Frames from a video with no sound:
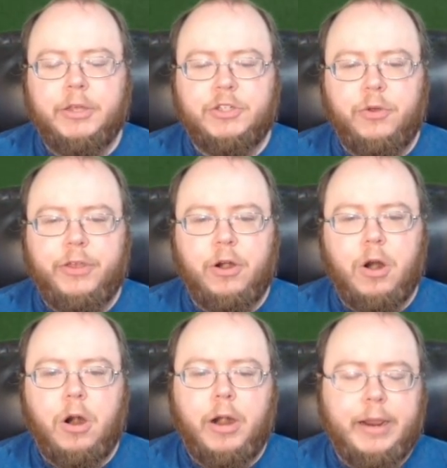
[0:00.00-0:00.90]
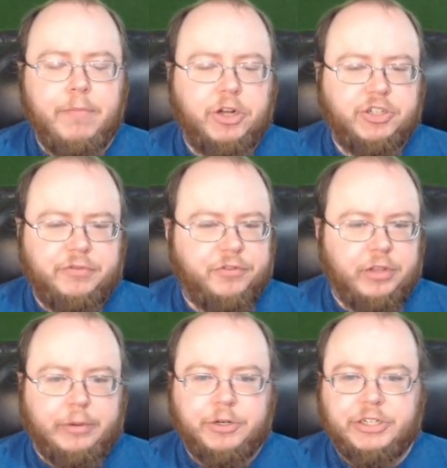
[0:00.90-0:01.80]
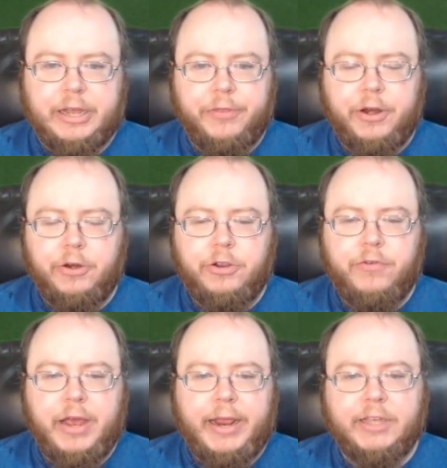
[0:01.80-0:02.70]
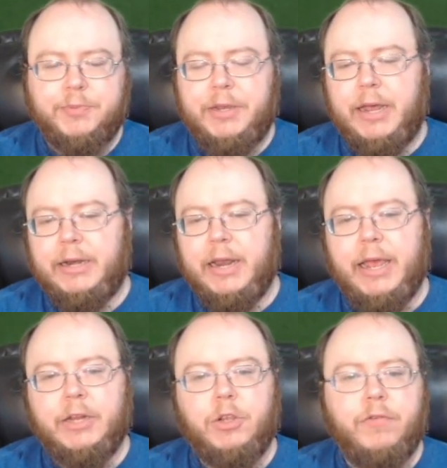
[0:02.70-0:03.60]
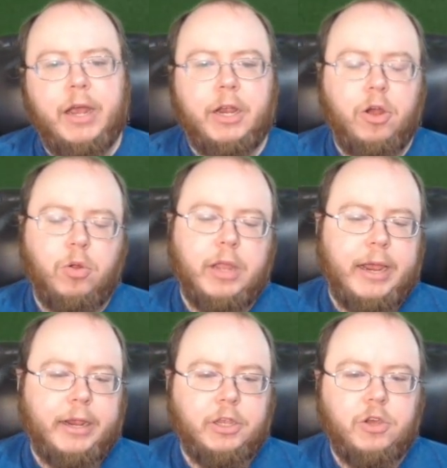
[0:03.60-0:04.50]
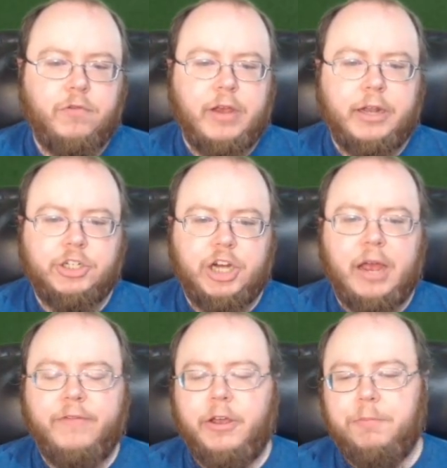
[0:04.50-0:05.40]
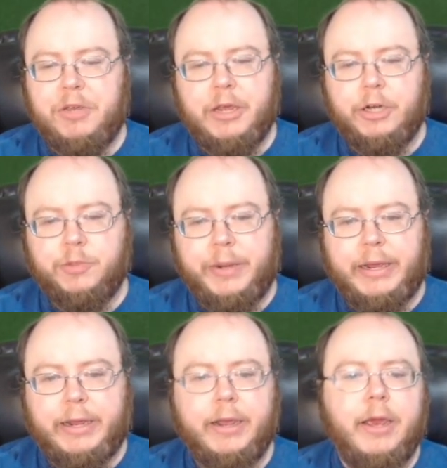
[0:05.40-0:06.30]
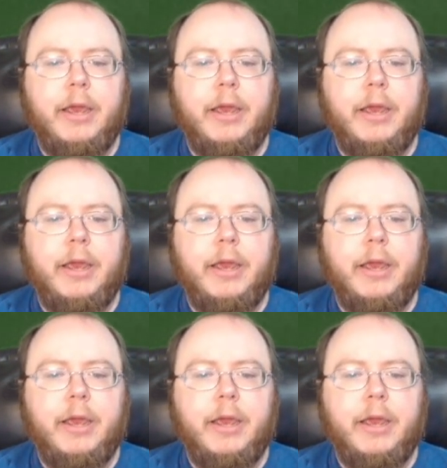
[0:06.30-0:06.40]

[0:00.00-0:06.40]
So there are a bunch of different languages out there. You've got ASP.NET, you've got Golang, you've got Java, PHP,